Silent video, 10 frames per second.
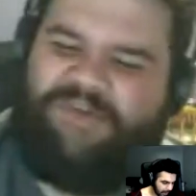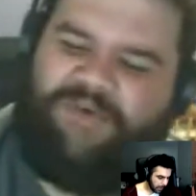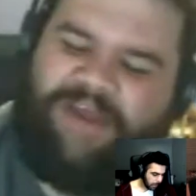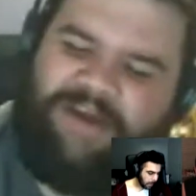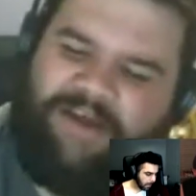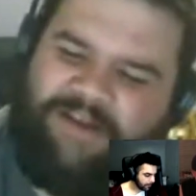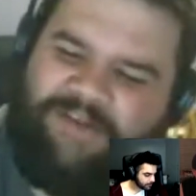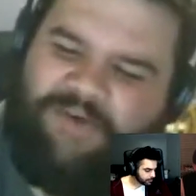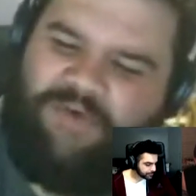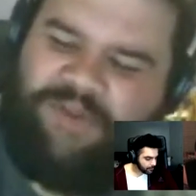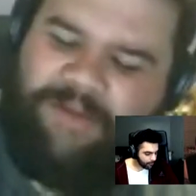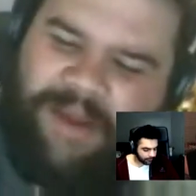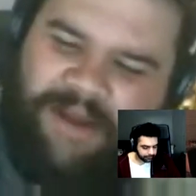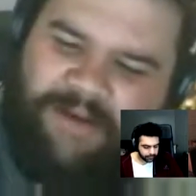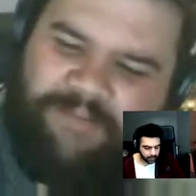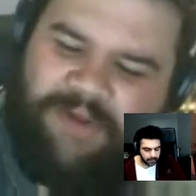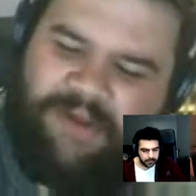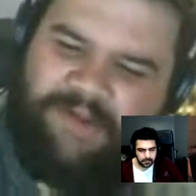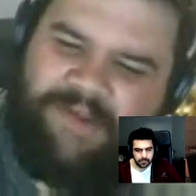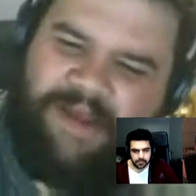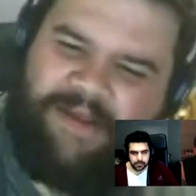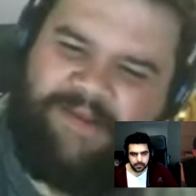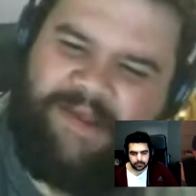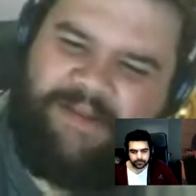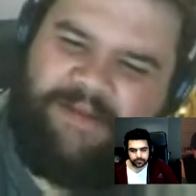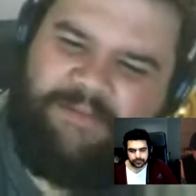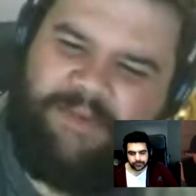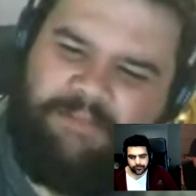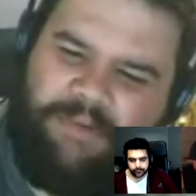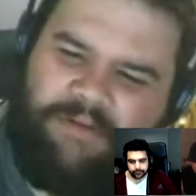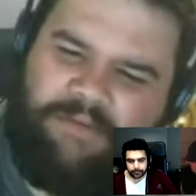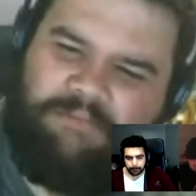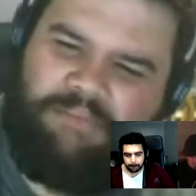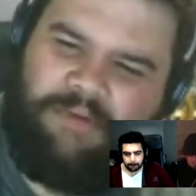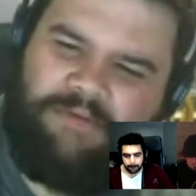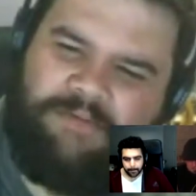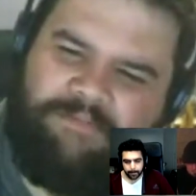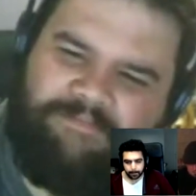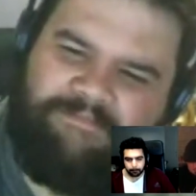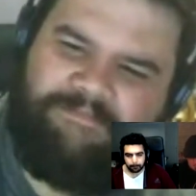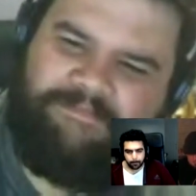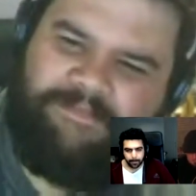So hang on. So hold that back up. Is that the Boltum?